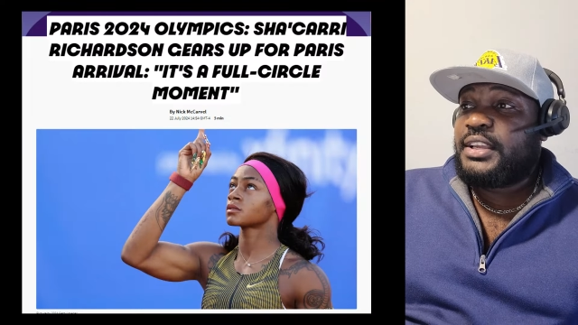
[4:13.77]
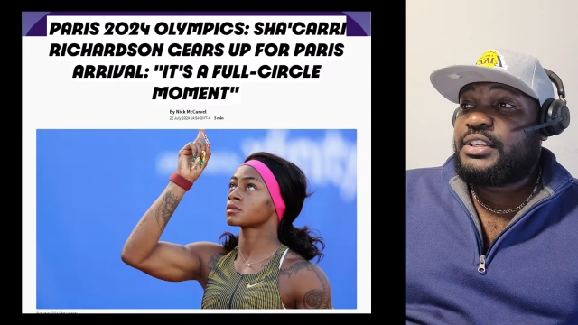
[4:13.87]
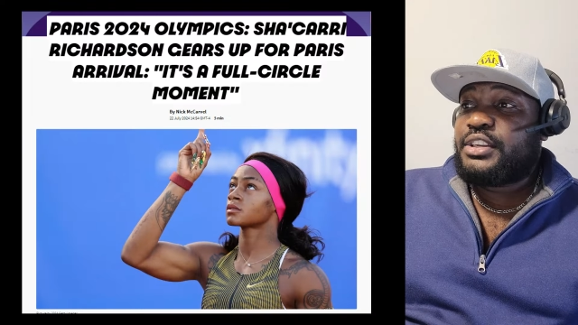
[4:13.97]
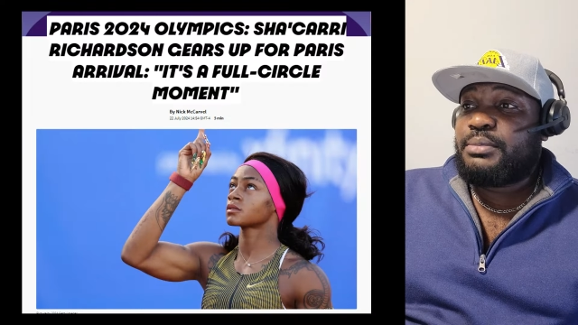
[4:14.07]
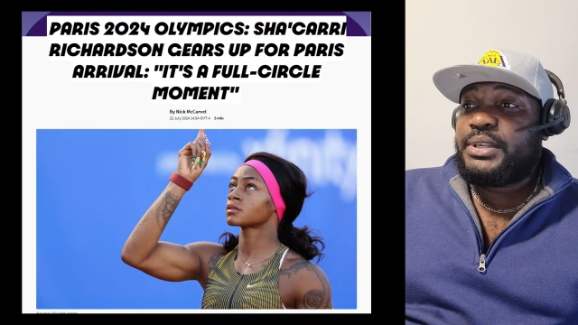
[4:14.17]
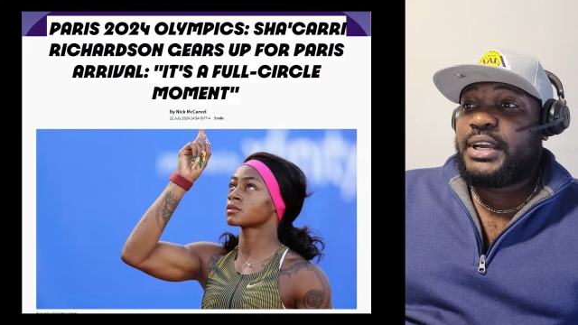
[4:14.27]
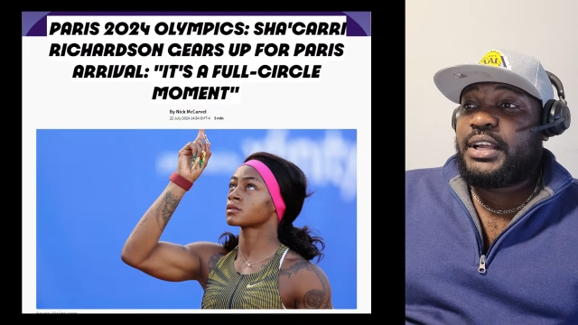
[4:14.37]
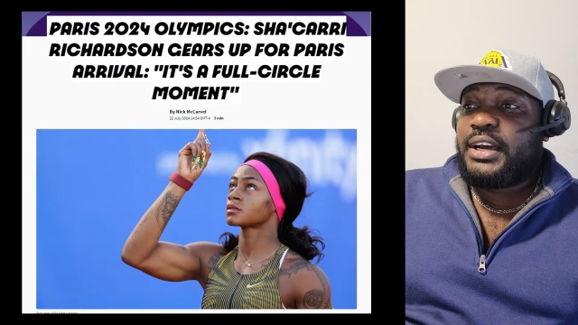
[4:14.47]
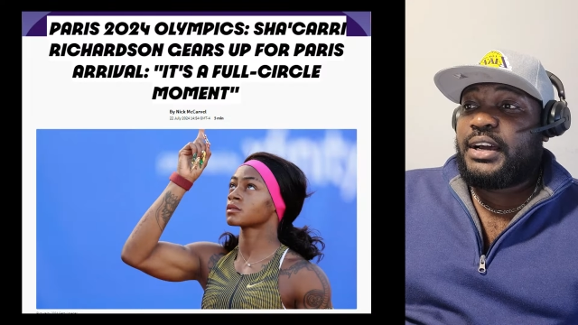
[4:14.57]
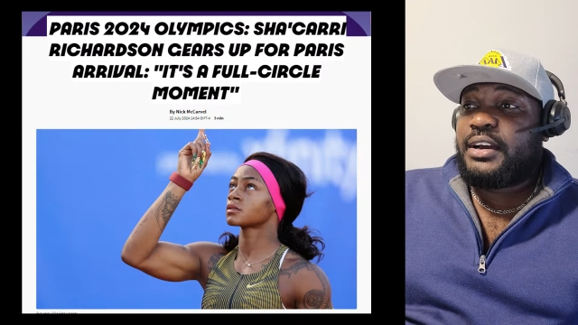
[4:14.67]
Speaker 1: They'll be
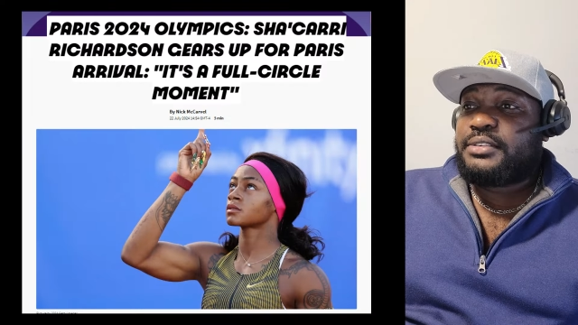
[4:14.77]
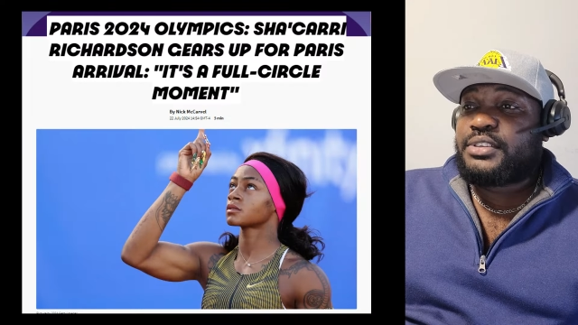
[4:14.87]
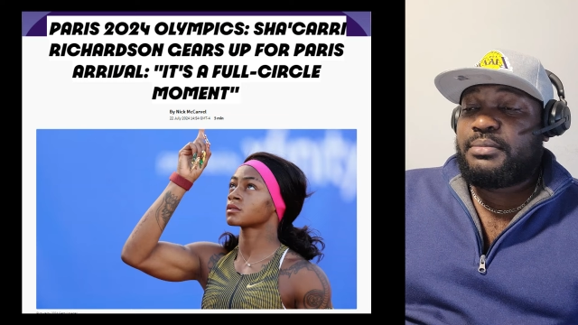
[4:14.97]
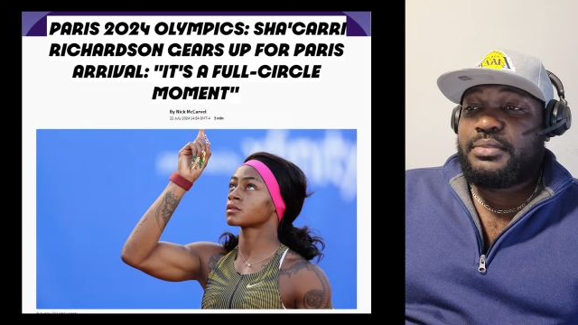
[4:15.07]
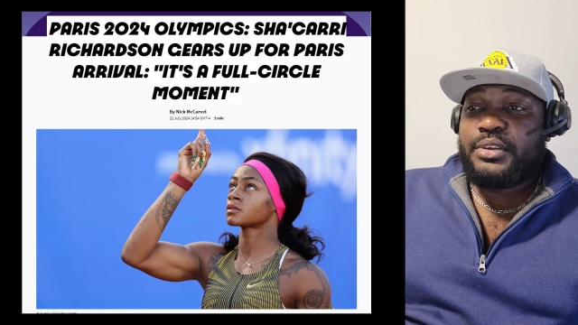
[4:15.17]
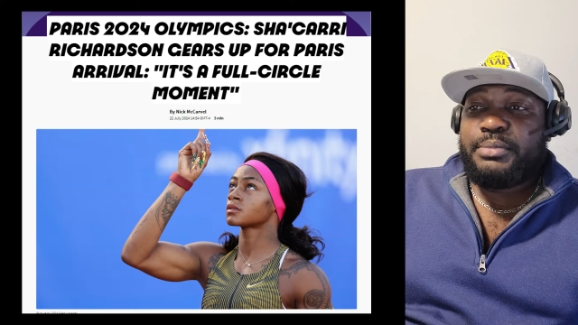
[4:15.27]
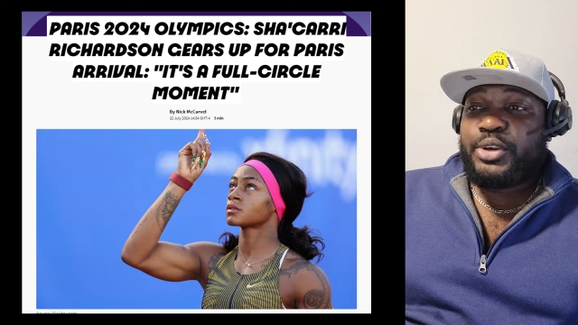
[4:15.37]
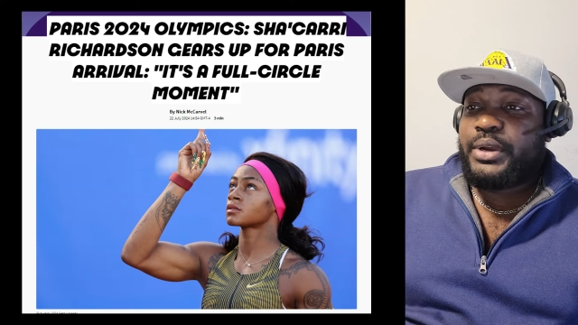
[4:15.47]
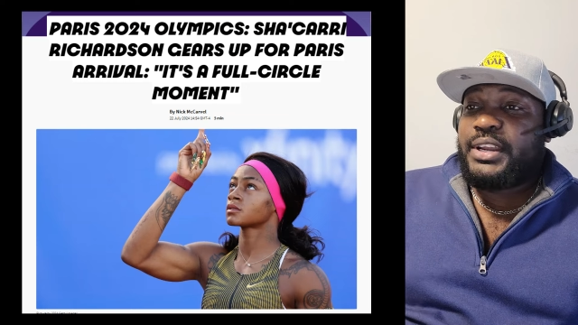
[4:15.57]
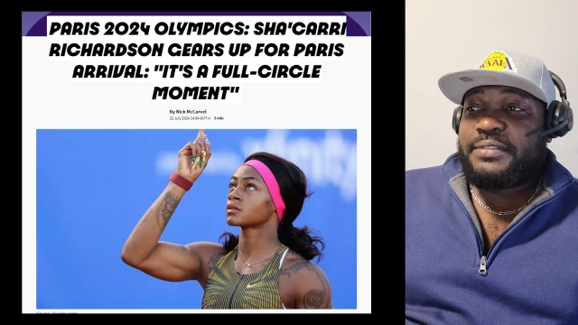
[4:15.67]

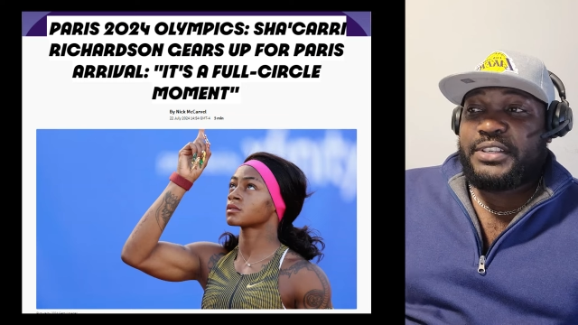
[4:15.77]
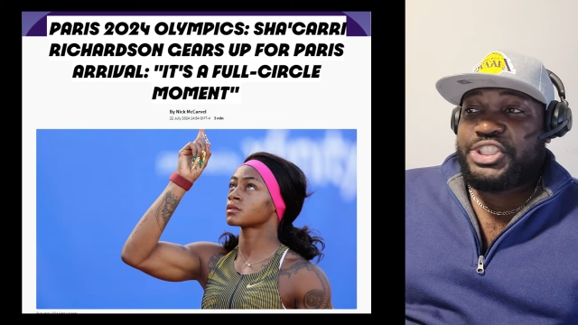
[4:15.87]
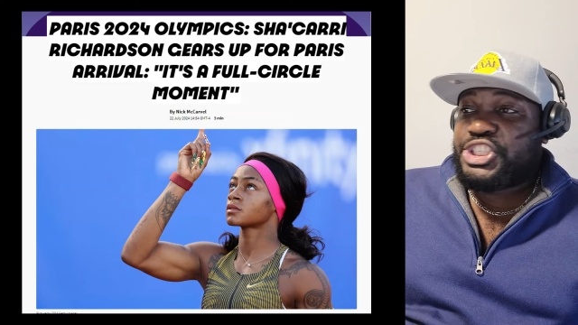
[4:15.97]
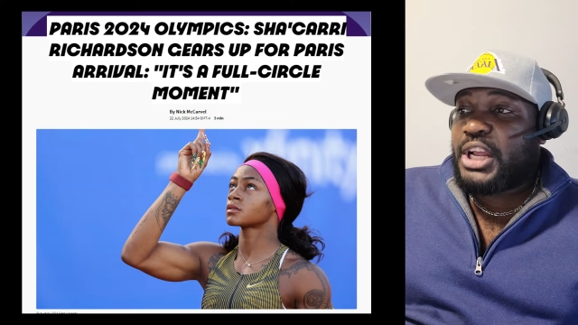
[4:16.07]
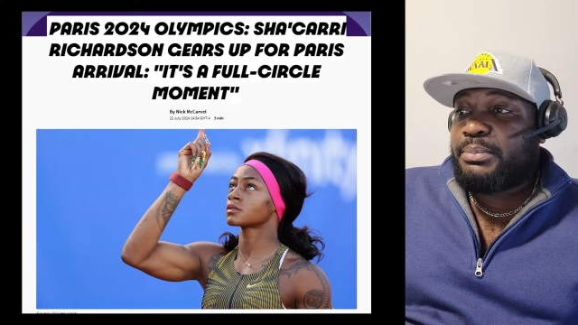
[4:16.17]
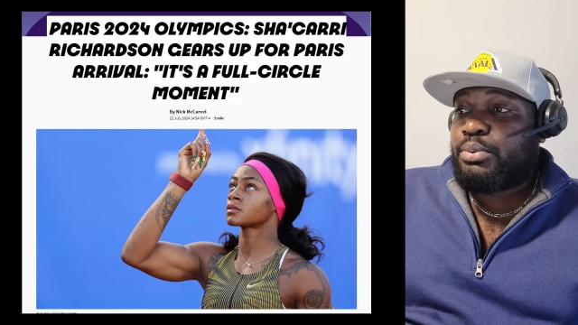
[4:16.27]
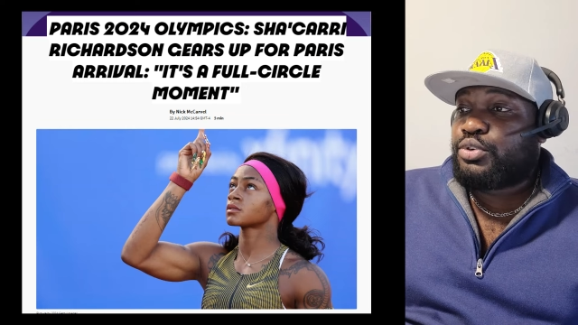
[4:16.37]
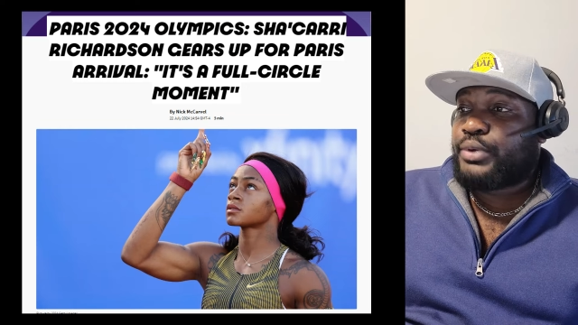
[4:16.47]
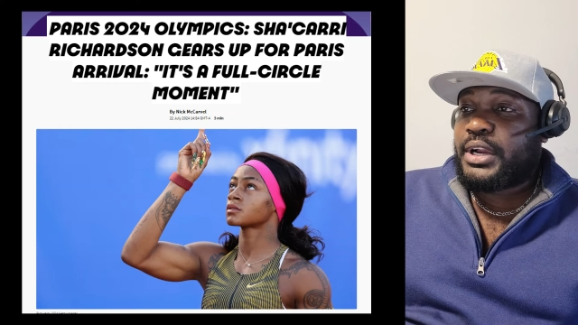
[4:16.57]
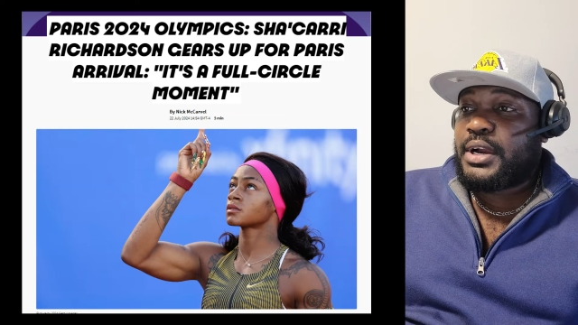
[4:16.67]
going after the shot
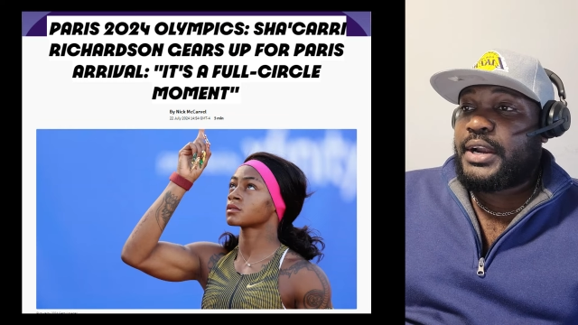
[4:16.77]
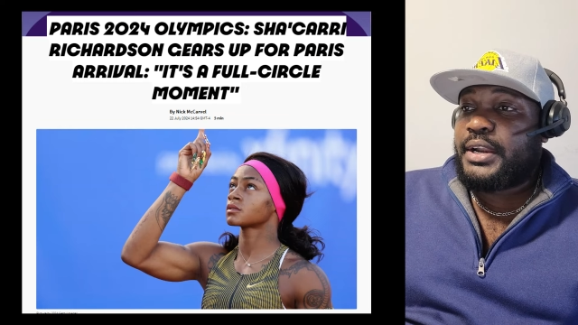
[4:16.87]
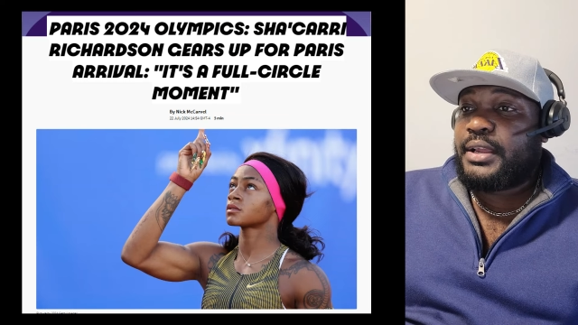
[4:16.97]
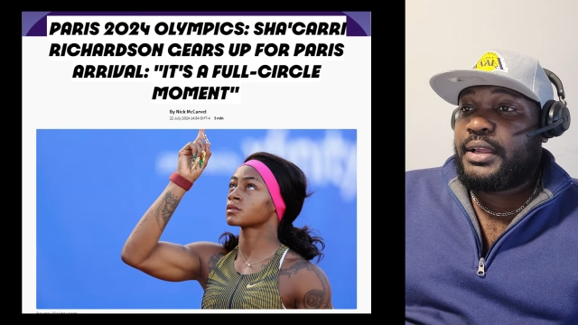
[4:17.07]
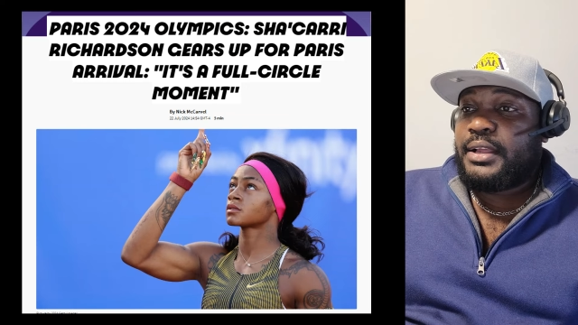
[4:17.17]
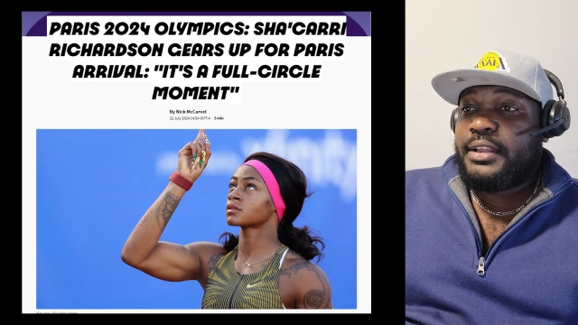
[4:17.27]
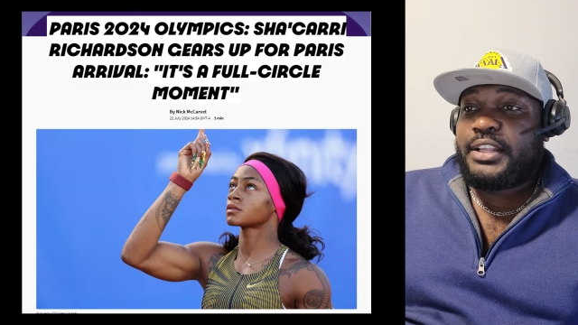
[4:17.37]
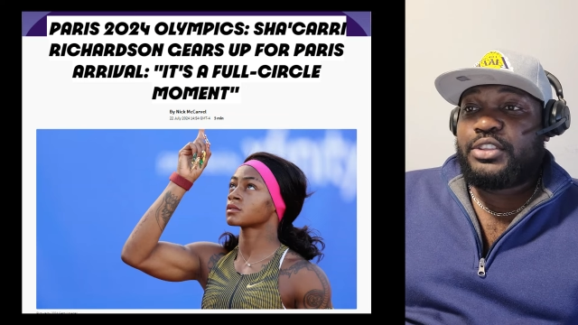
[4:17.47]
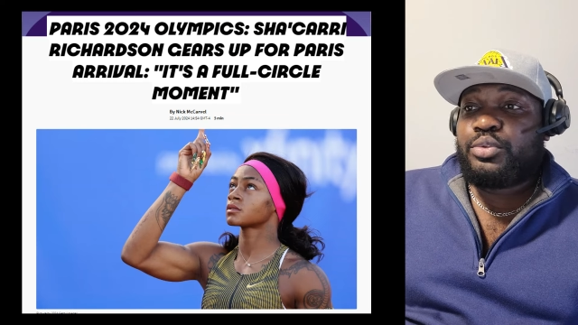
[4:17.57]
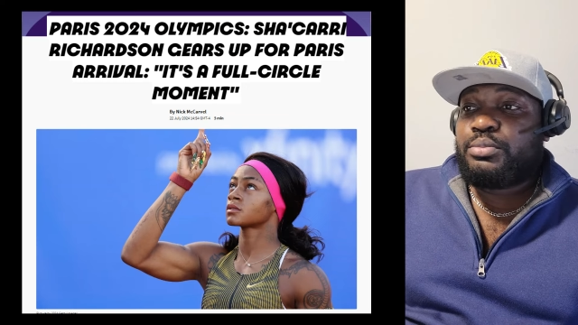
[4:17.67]
put record.
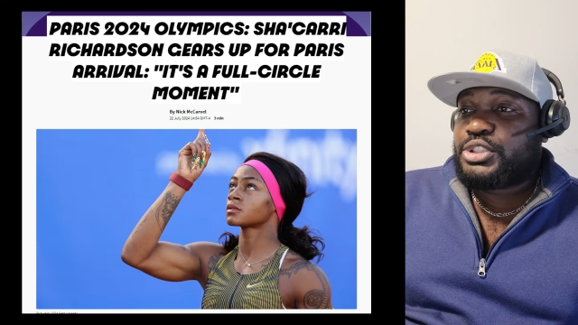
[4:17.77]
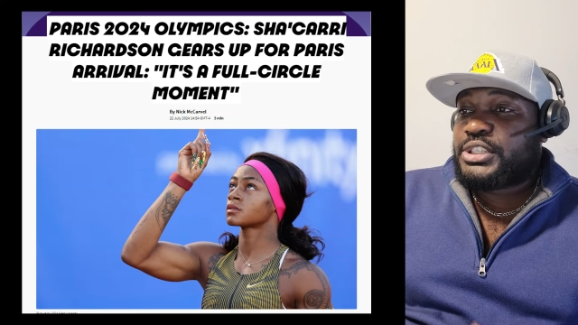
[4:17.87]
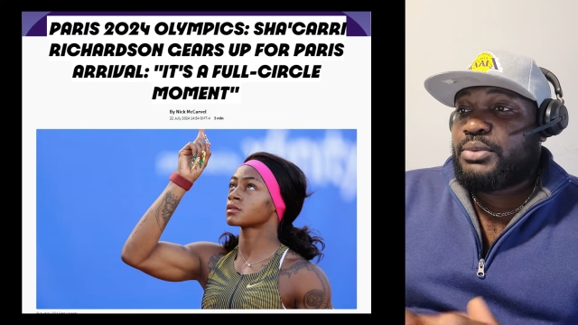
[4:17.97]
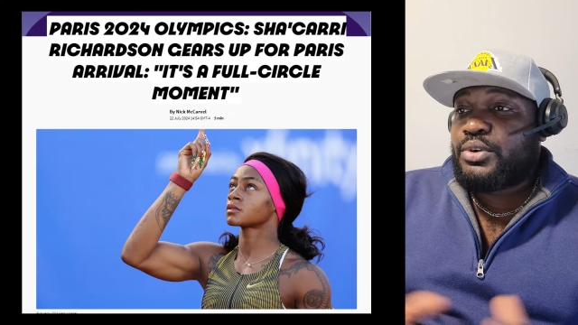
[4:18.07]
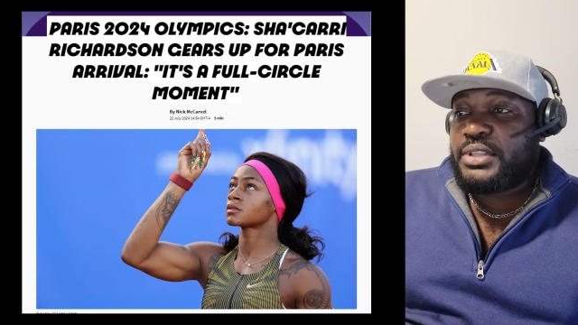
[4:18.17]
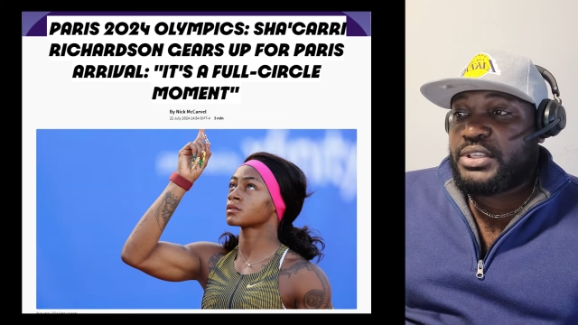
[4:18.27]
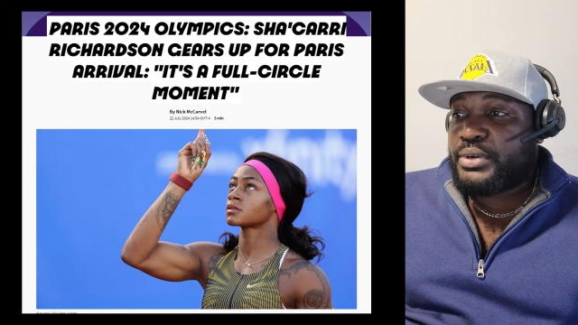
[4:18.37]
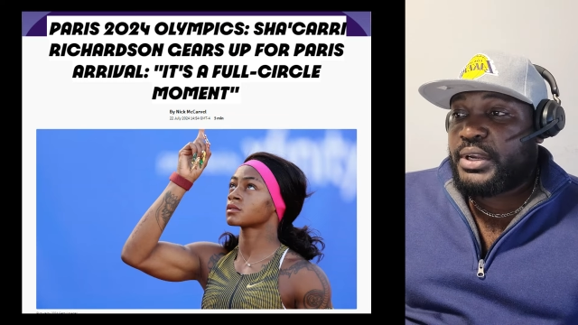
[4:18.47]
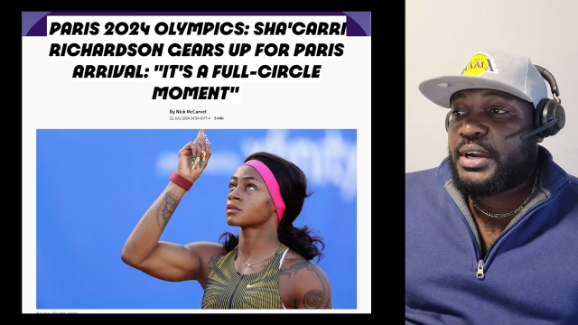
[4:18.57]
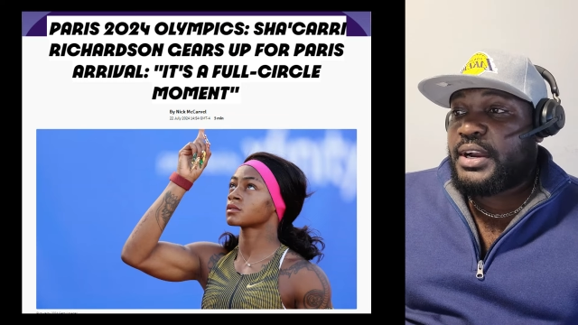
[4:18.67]
Not too much about this
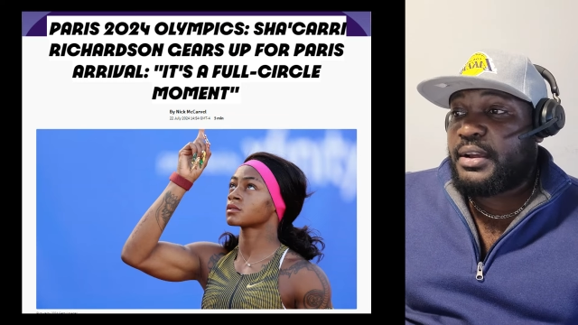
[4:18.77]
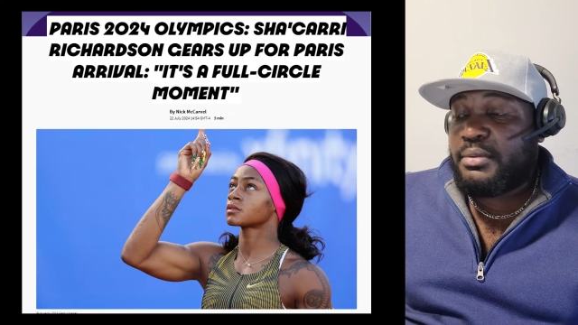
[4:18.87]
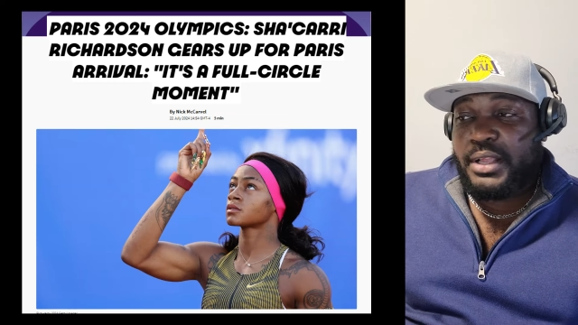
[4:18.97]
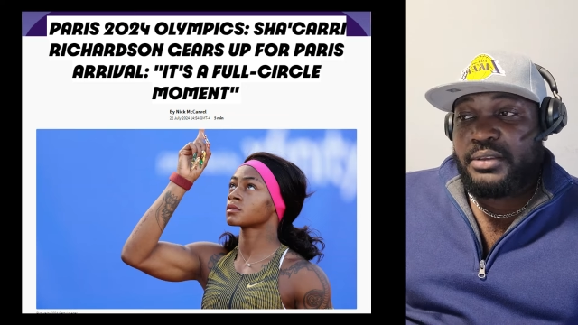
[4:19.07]
record.